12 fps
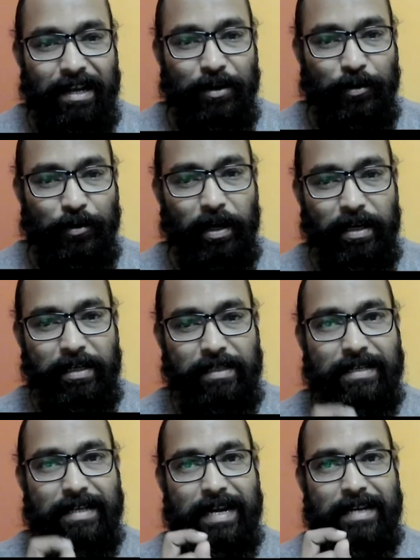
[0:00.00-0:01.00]
To
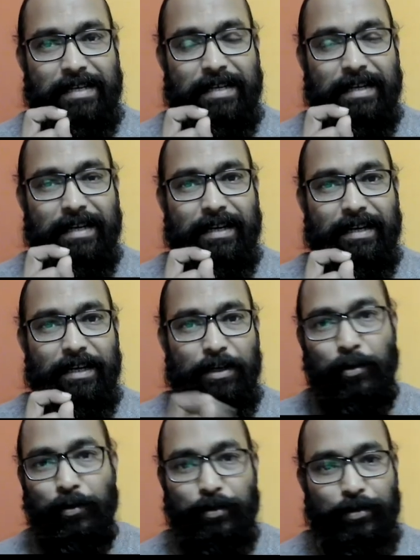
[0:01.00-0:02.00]
understand
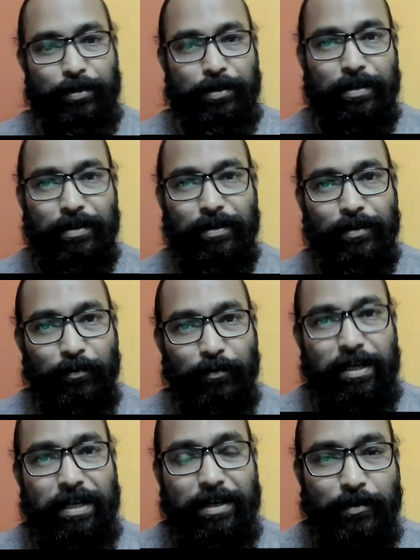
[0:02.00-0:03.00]
truth, we
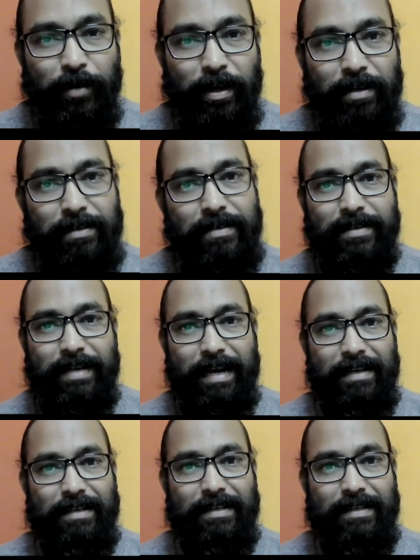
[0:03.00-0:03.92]
need to understand